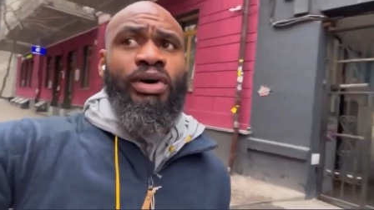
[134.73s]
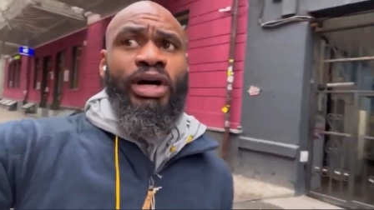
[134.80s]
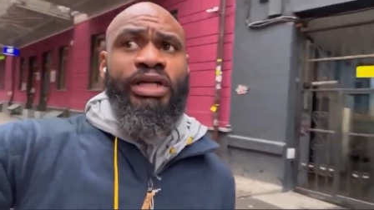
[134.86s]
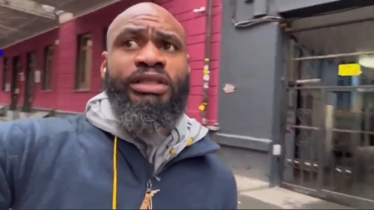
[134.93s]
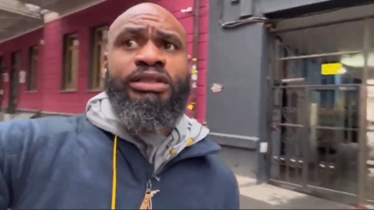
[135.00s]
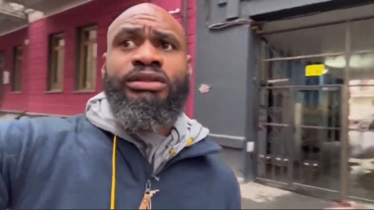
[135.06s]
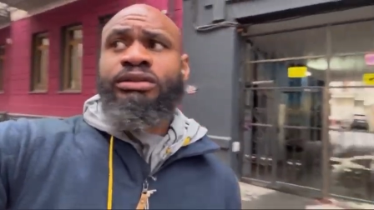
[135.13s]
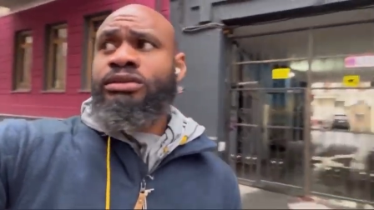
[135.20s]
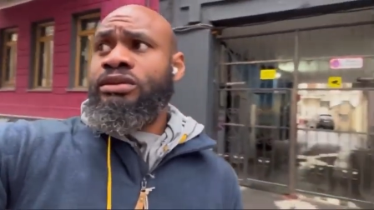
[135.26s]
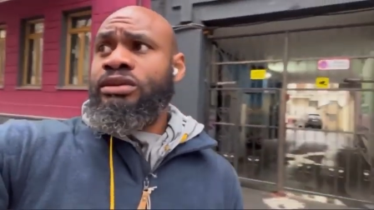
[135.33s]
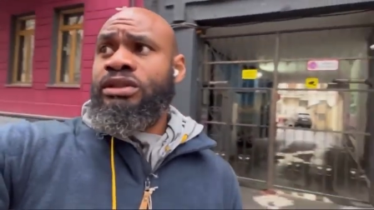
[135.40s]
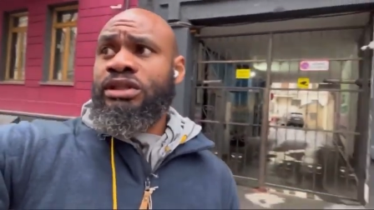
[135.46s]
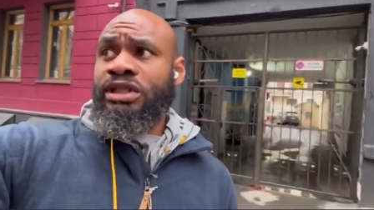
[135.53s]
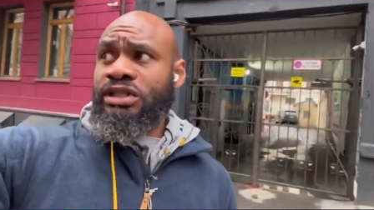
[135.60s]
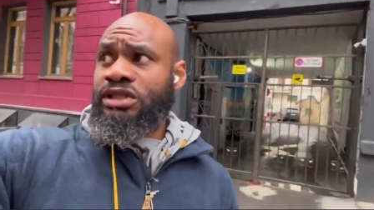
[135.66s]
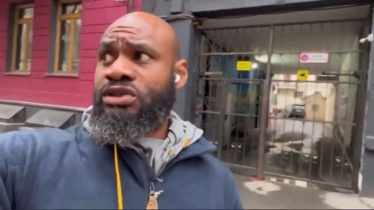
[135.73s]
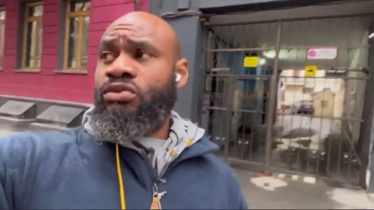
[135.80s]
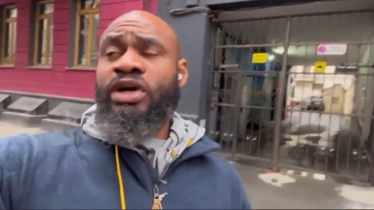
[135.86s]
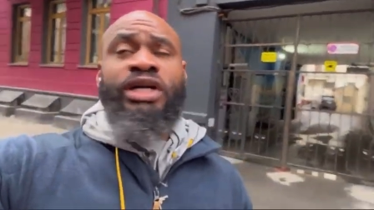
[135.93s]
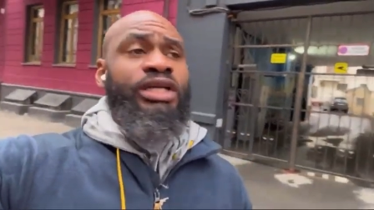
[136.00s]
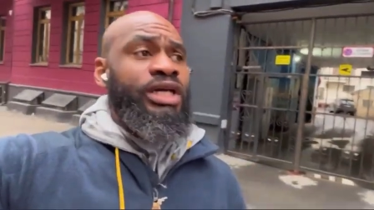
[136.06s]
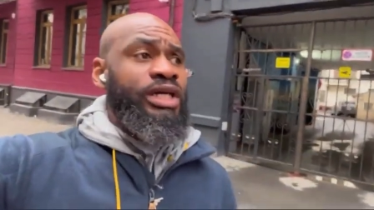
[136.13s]
But this is
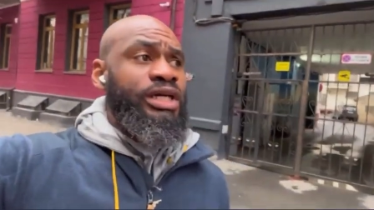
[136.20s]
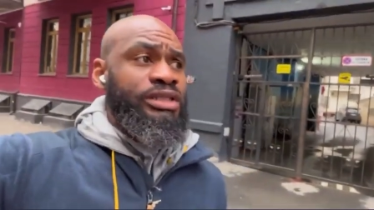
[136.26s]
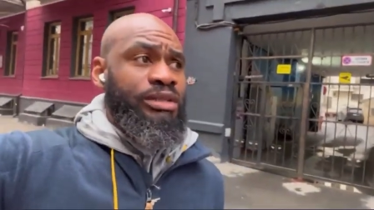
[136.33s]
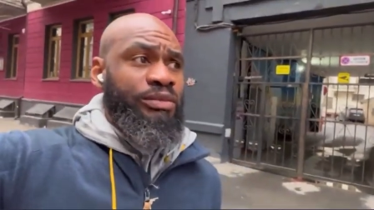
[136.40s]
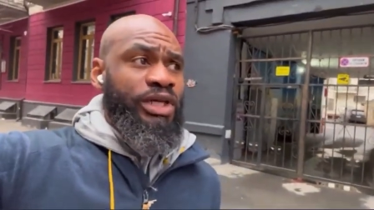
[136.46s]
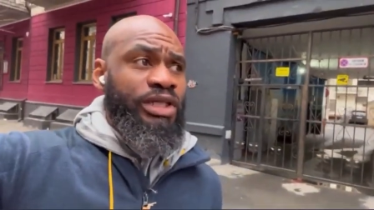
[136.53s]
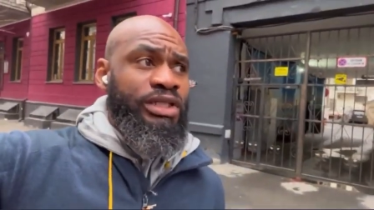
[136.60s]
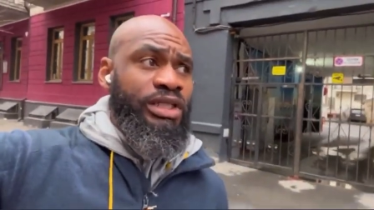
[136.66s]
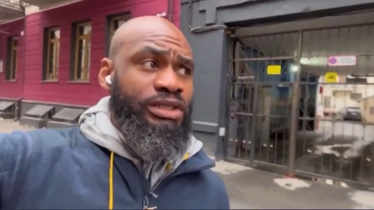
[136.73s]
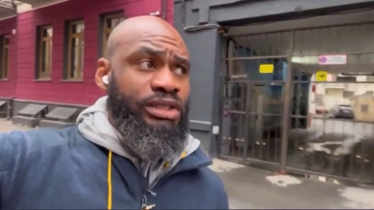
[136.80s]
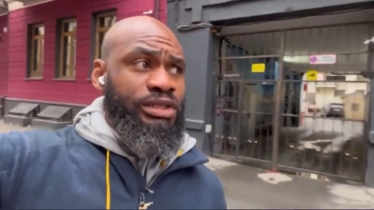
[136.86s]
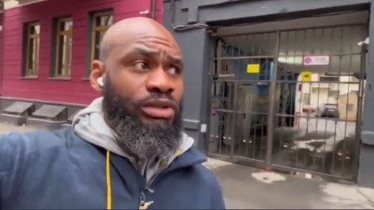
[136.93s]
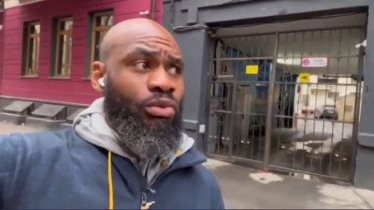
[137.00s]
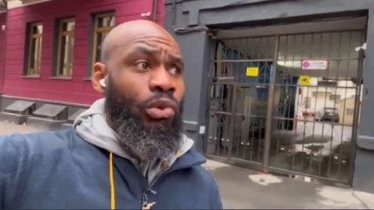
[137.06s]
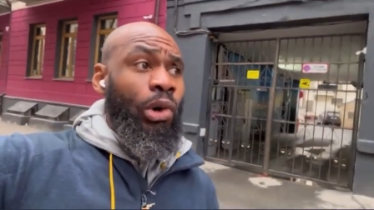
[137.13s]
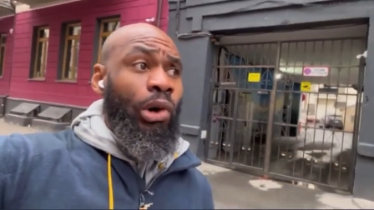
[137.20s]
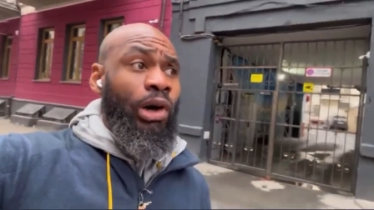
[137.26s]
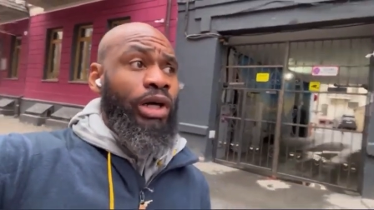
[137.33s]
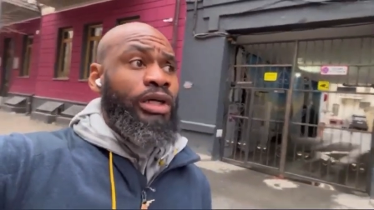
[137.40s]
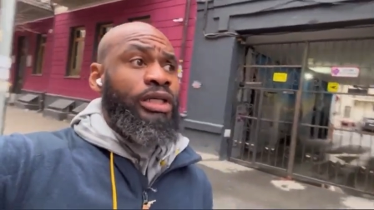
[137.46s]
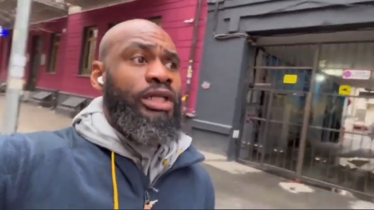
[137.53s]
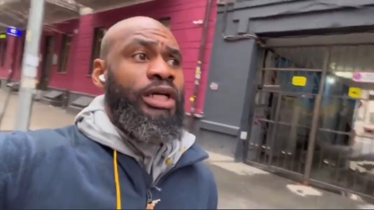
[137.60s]
what it is. I mean, this is a
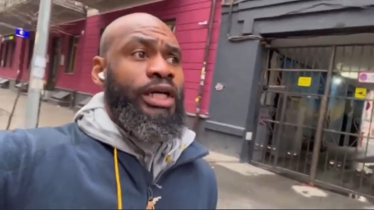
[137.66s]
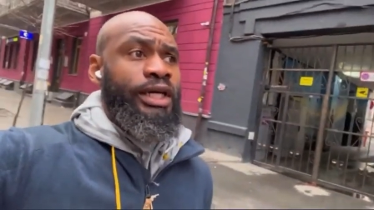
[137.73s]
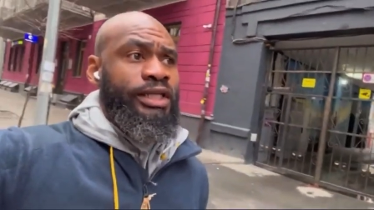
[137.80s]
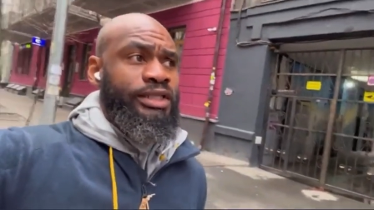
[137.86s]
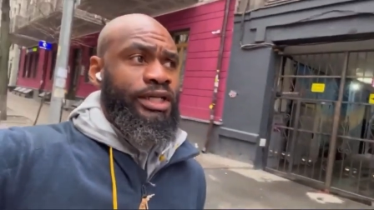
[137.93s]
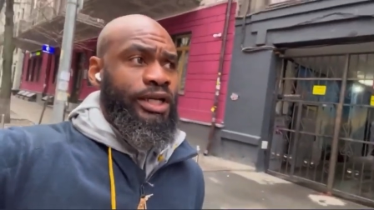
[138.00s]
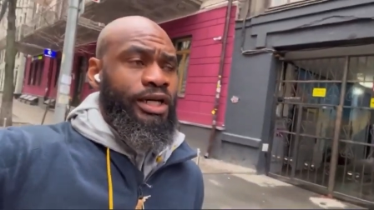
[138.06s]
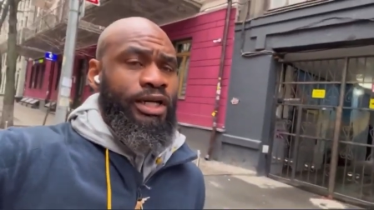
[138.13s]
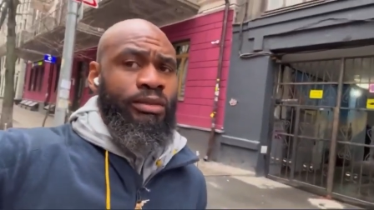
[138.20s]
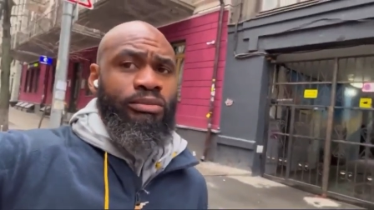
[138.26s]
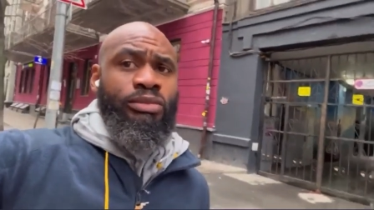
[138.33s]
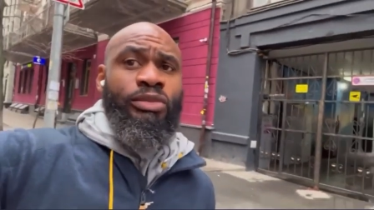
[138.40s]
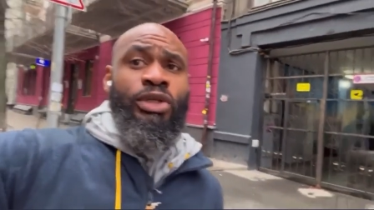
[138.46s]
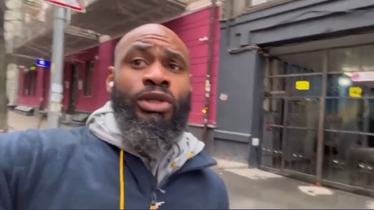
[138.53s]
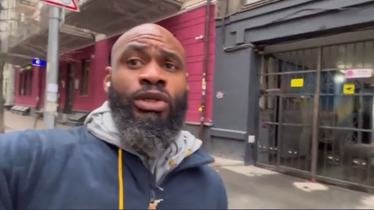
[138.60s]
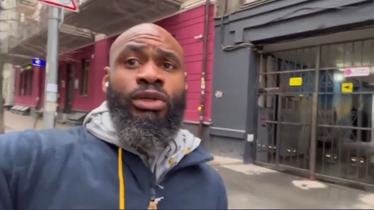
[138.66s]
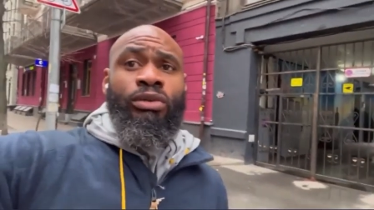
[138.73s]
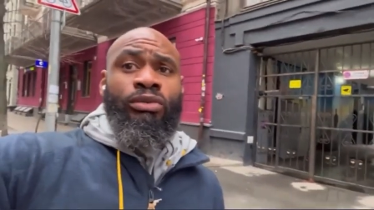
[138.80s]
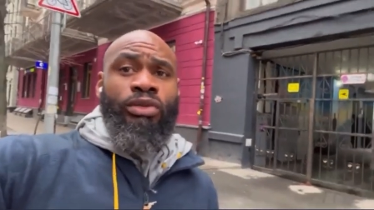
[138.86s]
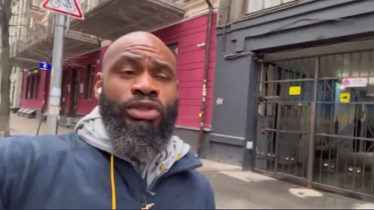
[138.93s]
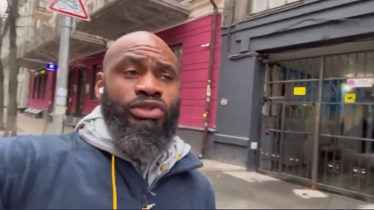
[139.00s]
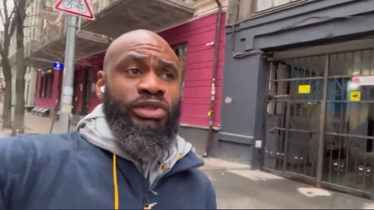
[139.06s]
war and um, we're